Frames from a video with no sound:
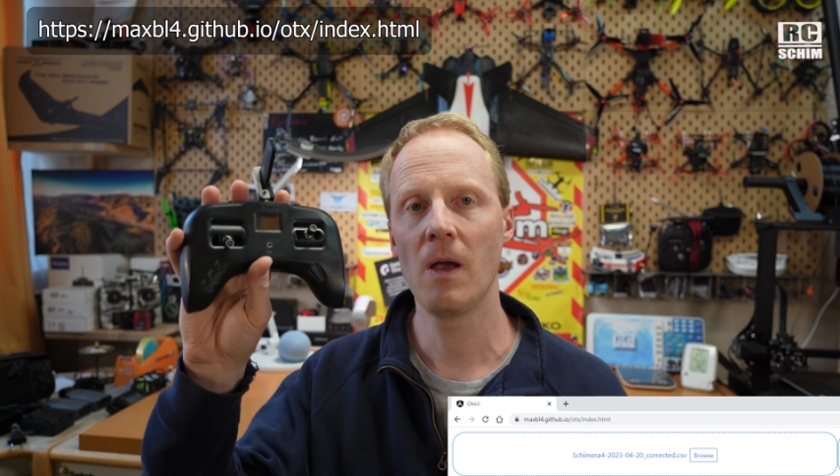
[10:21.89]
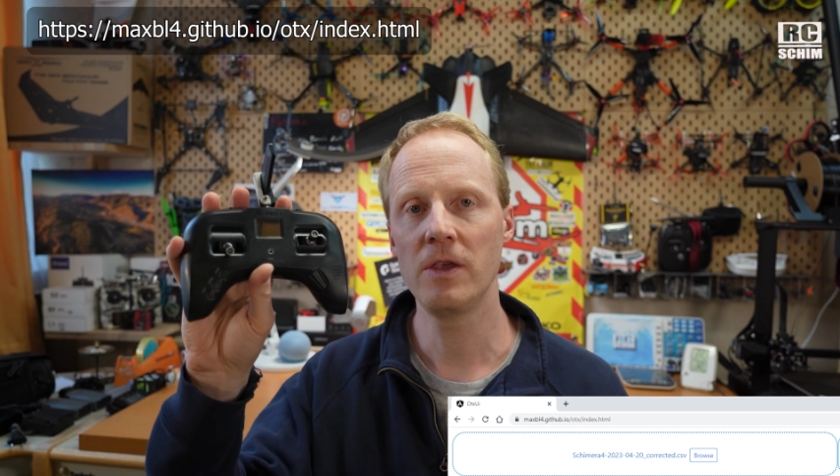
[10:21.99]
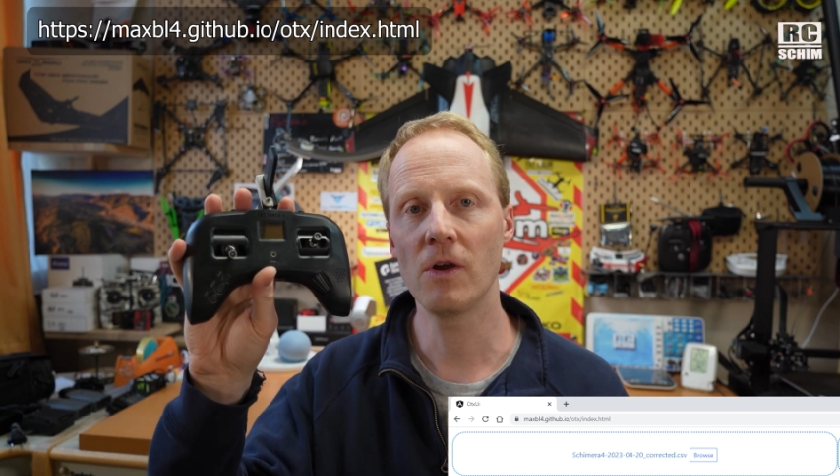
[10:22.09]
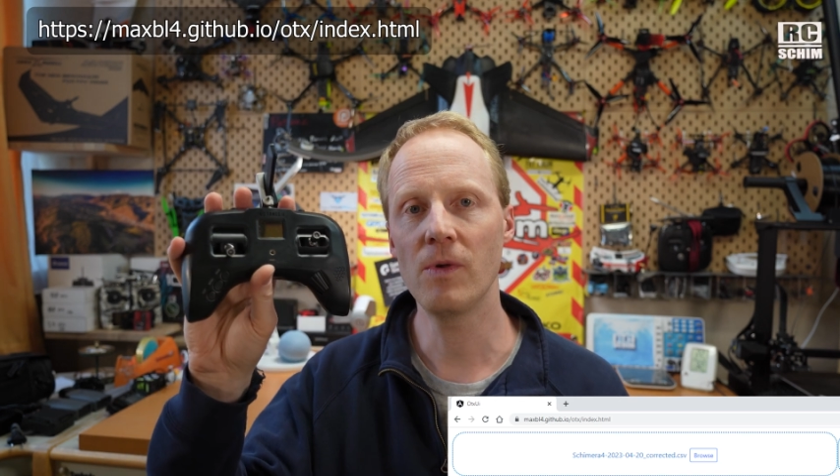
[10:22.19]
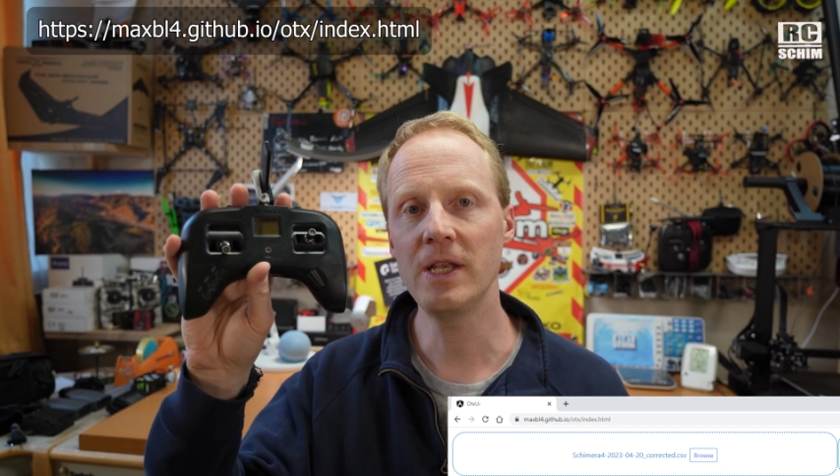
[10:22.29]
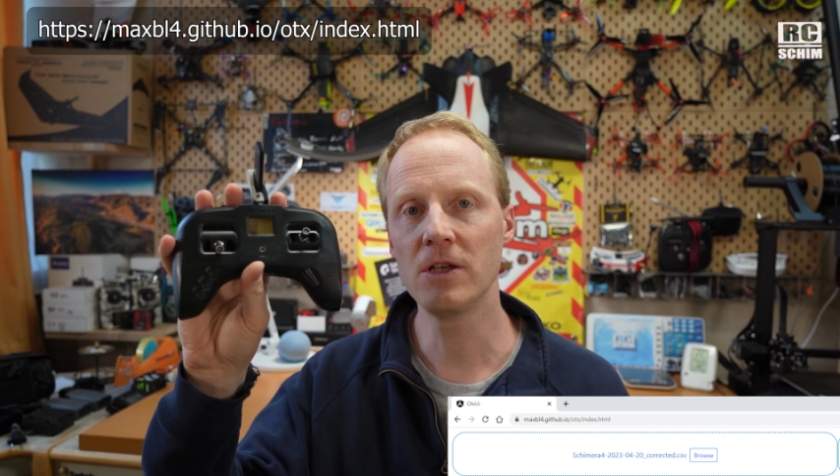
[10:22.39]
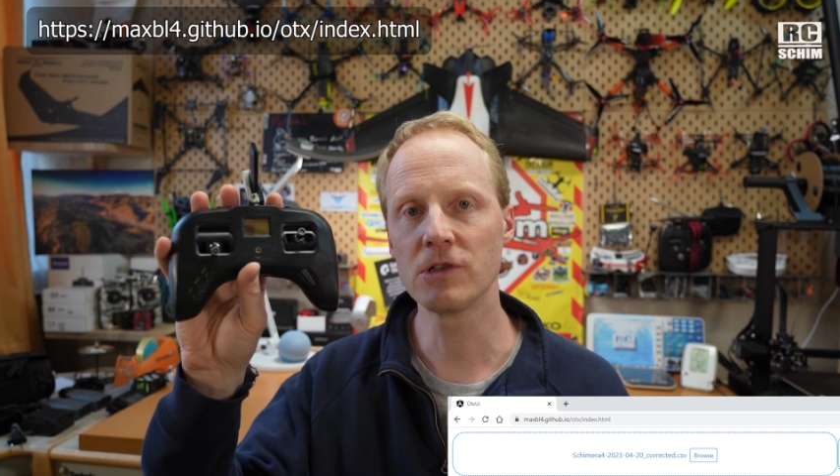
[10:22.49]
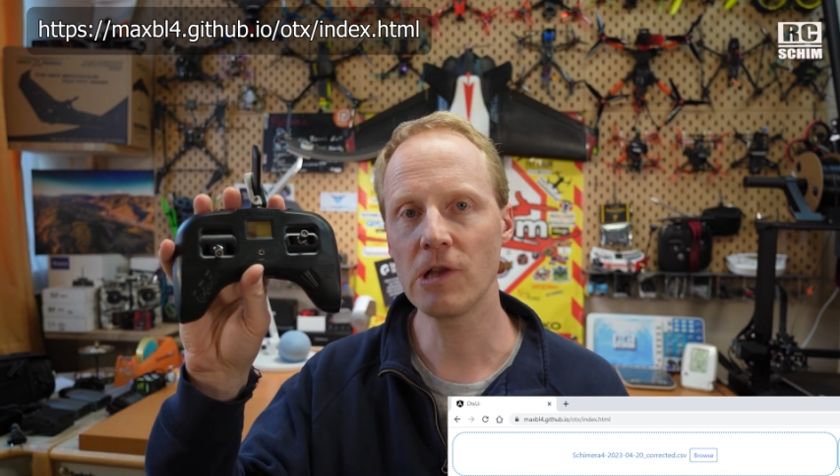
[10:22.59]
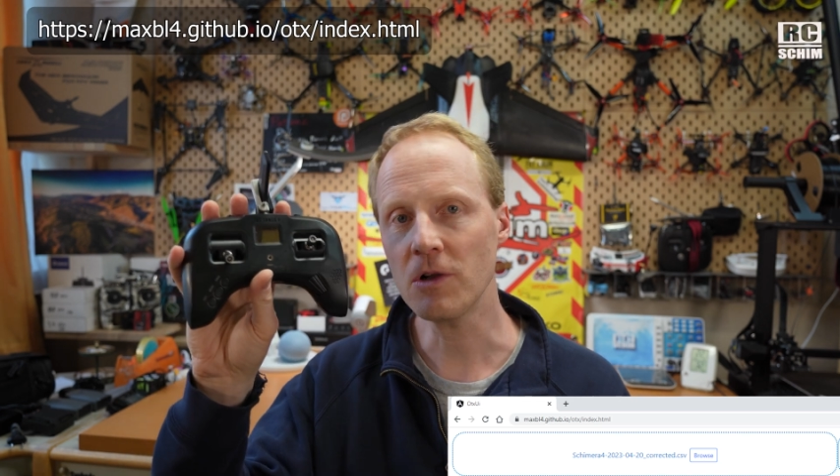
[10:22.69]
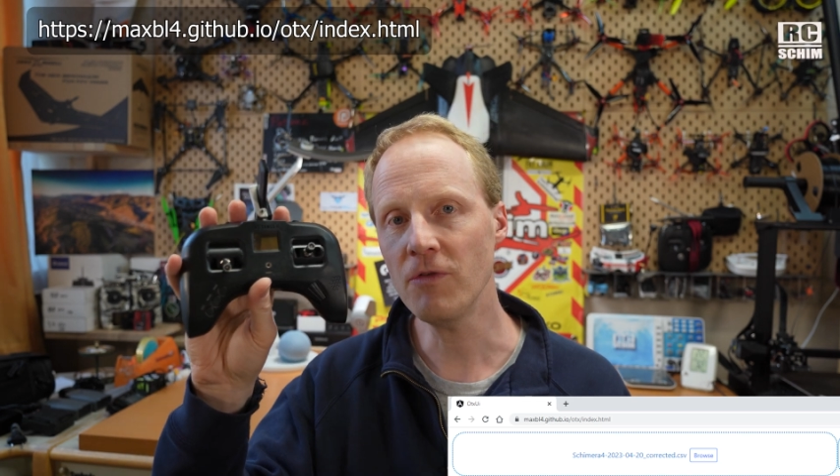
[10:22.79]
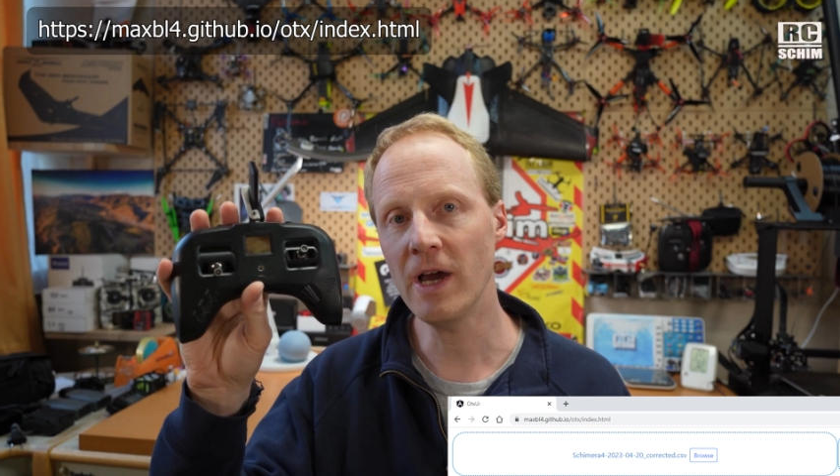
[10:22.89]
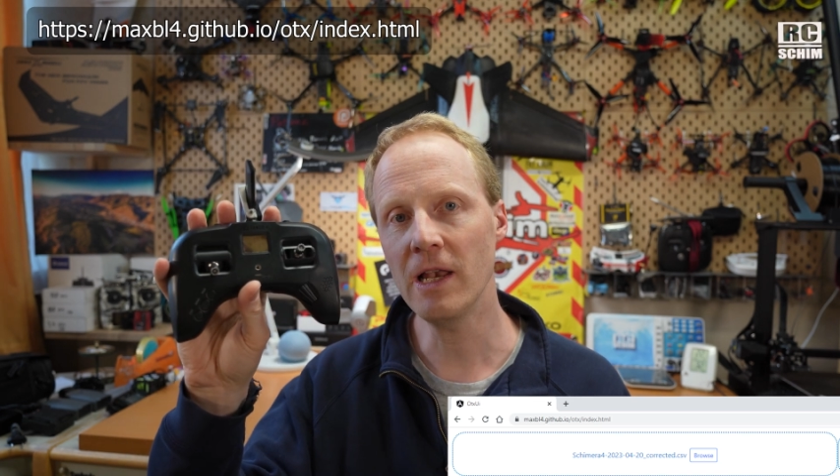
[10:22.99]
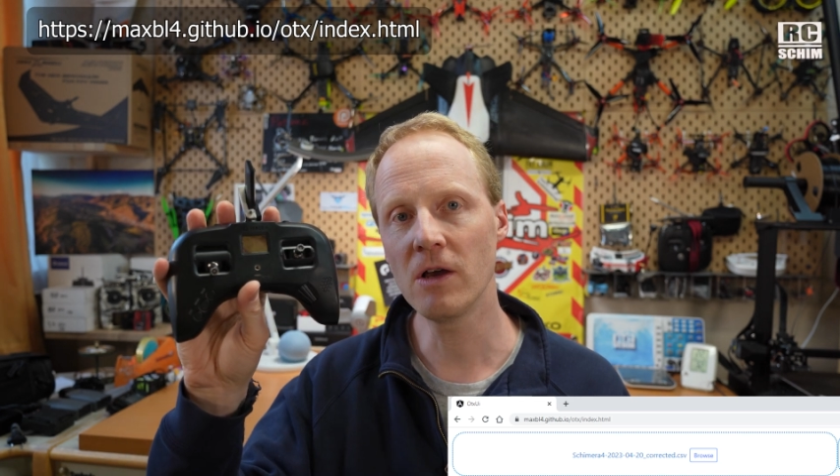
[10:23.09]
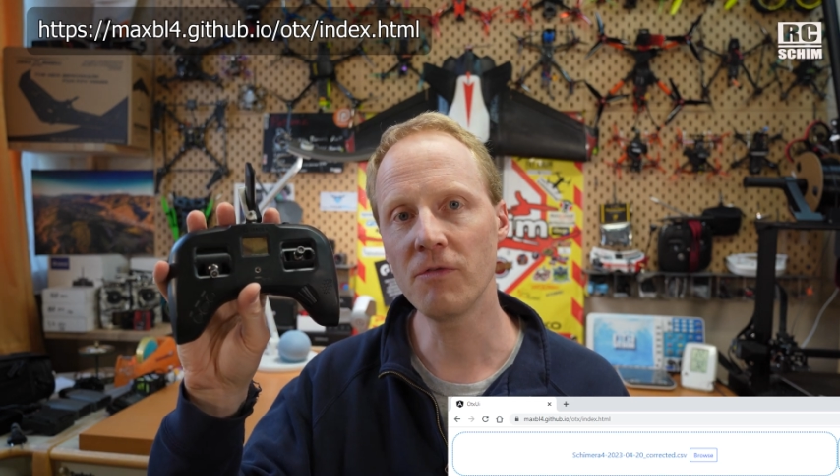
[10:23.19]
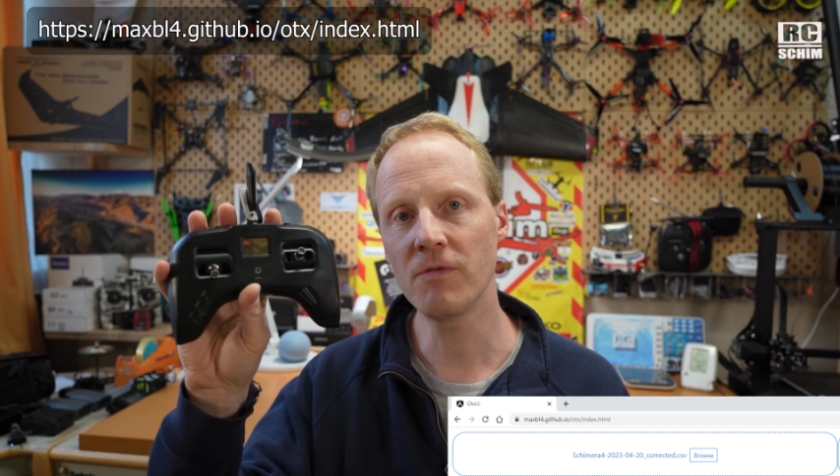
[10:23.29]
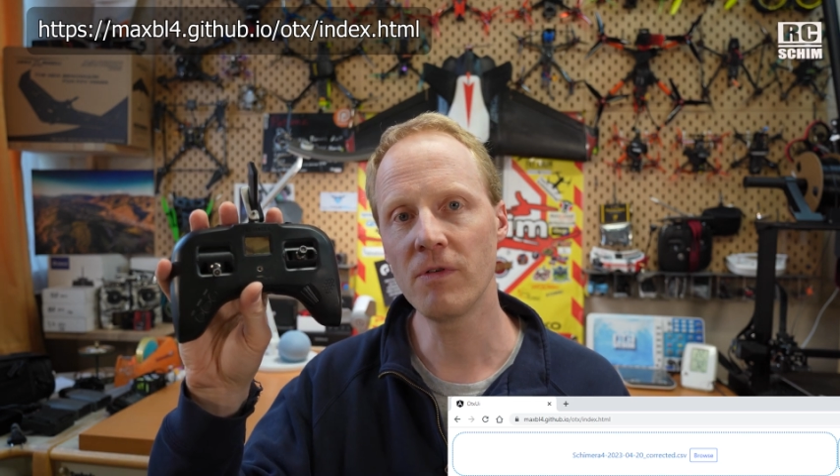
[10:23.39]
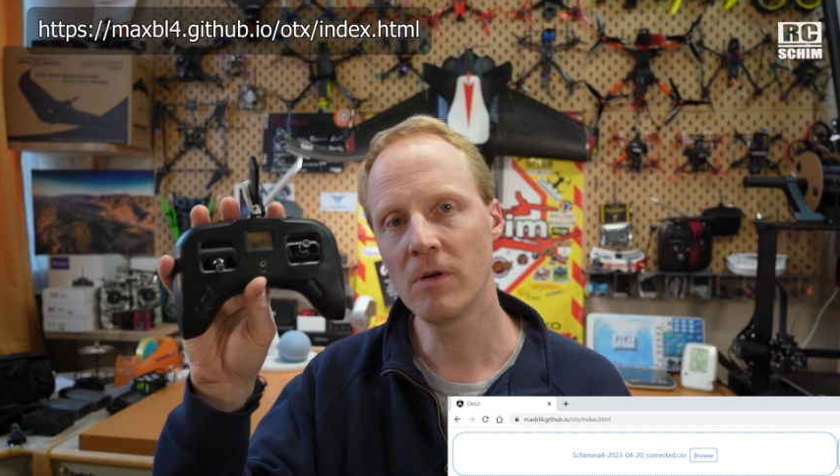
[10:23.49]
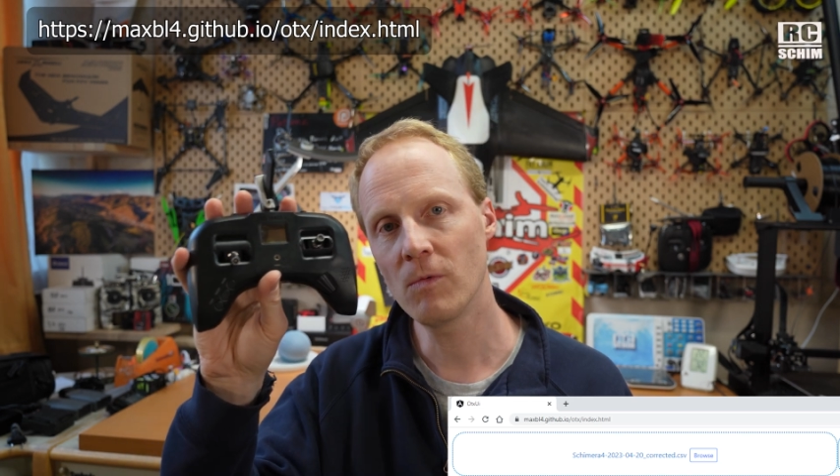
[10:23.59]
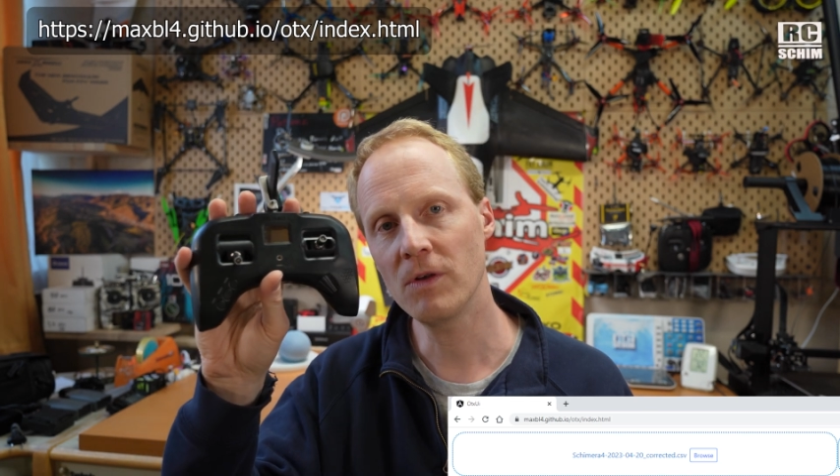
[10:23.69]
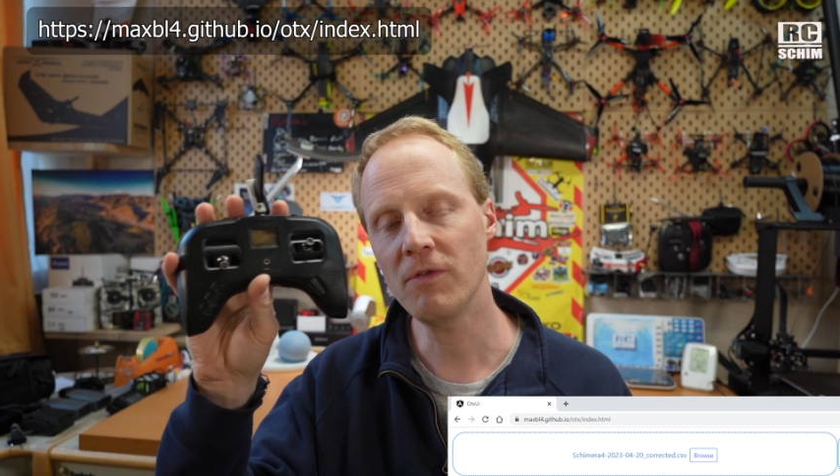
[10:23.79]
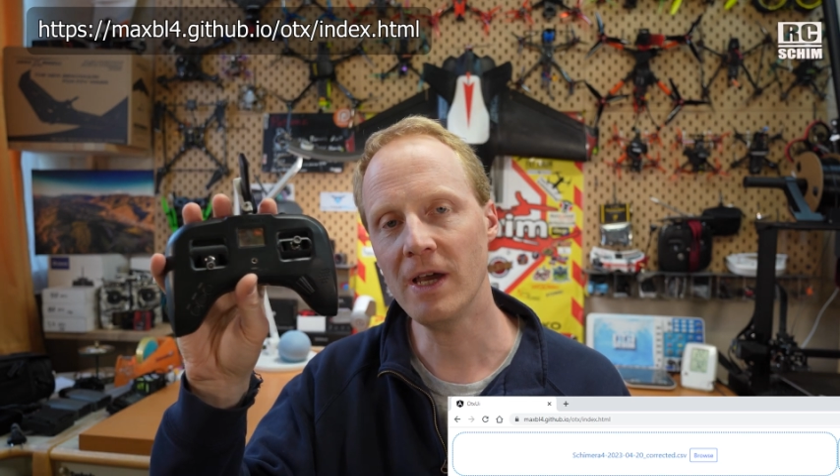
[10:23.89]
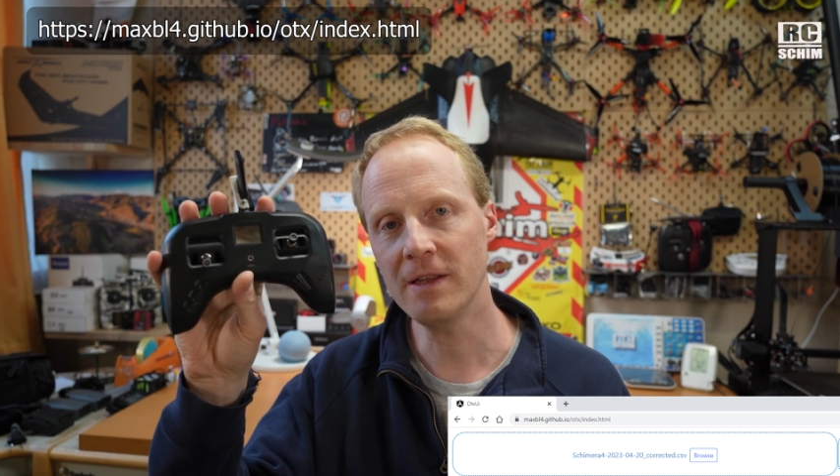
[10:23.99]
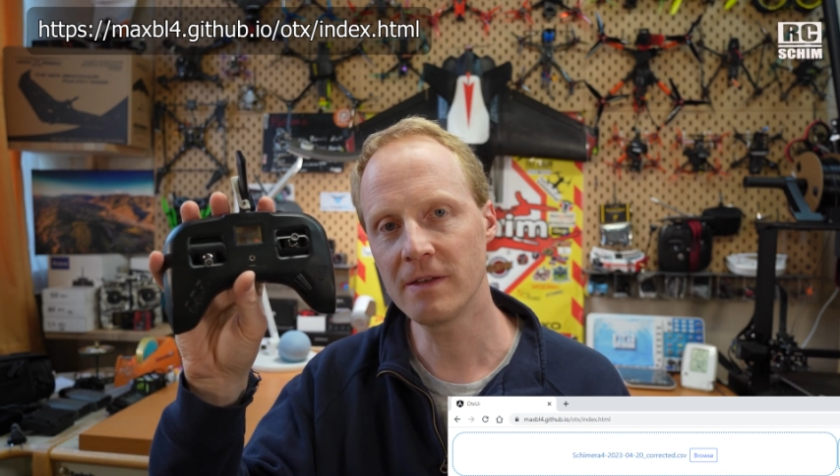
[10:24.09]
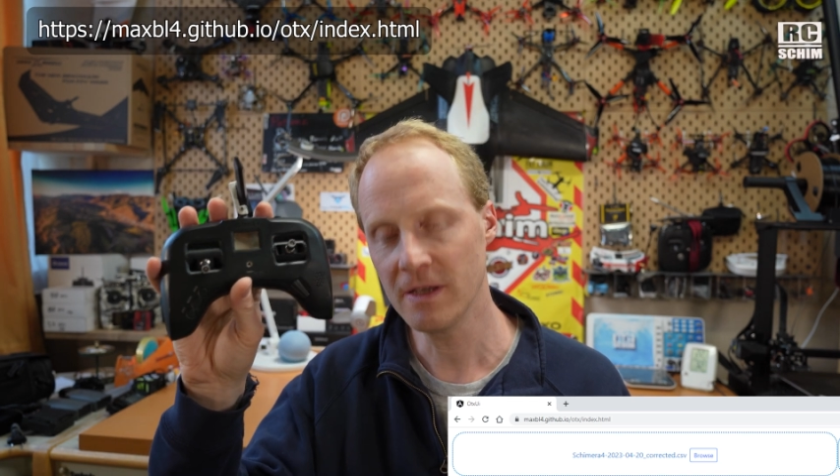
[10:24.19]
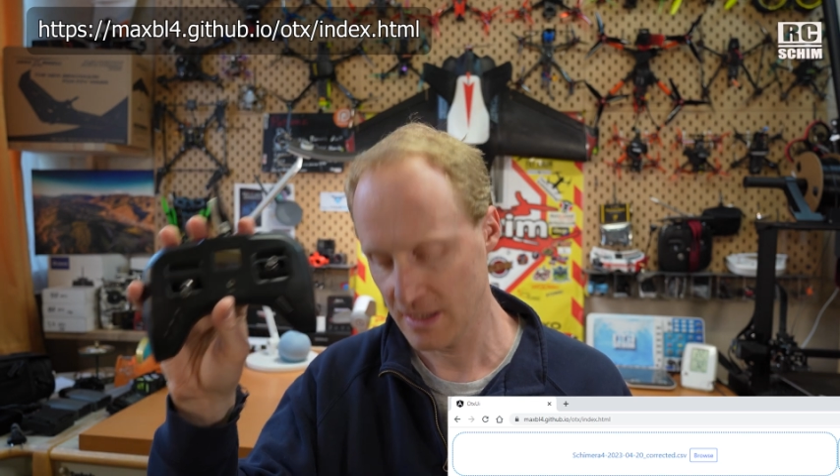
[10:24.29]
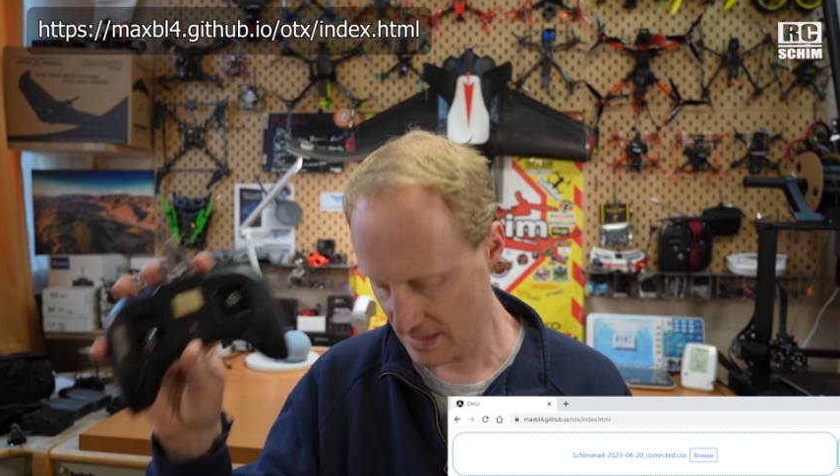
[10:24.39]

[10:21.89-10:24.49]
your radio's log file of one flight,